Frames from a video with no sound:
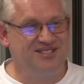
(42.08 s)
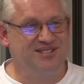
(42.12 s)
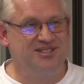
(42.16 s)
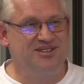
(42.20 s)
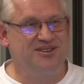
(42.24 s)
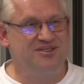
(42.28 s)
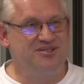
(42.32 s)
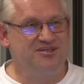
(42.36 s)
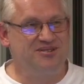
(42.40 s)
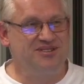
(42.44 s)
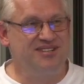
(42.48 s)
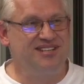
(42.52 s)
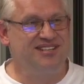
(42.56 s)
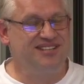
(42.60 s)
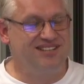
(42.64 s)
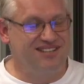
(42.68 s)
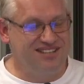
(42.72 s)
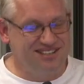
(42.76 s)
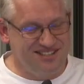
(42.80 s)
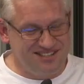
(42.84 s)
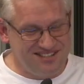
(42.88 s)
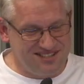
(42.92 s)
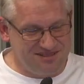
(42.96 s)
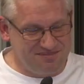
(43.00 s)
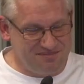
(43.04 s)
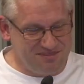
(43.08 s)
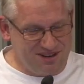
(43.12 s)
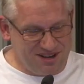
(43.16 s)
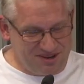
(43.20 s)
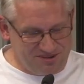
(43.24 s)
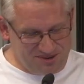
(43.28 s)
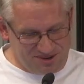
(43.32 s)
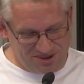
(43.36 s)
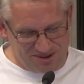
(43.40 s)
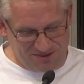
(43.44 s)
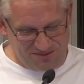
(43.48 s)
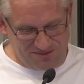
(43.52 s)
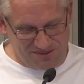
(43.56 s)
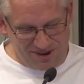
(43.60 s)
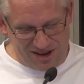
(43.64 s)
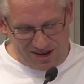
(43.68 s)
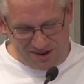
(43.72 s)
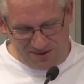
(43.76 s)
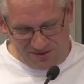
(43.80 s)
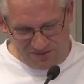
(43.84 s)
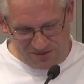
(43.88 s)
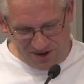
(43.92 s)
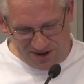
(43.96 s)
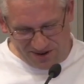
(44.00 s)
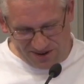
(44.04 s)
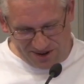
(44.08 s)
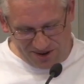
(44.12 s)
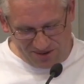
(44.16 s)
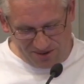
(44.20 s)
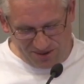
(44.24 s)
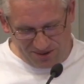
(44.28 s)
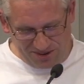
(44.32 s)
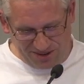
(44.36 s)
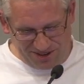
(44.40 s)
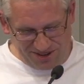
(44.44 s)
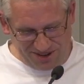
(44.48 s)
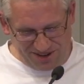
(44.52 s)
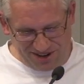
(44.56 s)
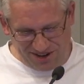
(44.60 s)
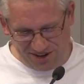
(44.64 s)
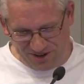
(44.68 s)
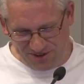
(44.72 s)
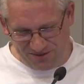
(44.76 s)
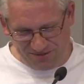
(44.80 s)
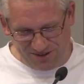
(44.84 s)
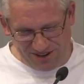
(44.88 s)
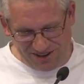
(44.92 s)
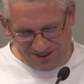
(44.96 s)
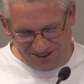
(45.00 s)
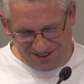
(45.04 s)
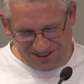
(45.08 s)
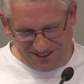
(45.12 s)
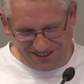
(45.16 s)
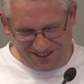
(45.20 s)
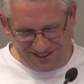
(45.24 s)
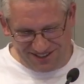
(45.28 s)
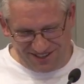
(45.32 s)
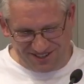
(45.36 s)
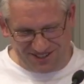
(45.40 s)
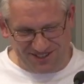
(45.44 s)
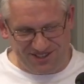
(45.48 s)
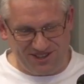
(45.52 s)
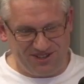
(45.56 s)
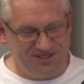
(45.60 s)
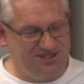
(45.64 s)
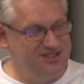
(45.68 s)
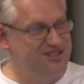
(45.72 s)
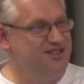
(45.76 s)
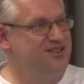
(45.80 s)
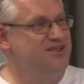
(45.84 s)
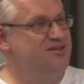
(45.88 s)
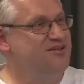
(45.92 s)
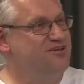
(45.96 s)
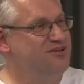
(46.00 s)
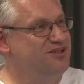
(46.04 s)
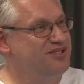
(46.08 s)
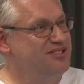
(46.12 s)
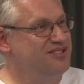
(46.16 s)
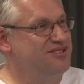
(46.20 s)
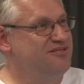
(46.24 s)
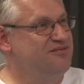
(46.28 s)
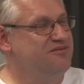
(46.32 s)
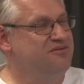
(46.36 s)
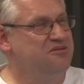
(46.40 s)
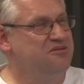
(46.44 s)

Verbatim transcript: talk is about very, very old hardware that is not used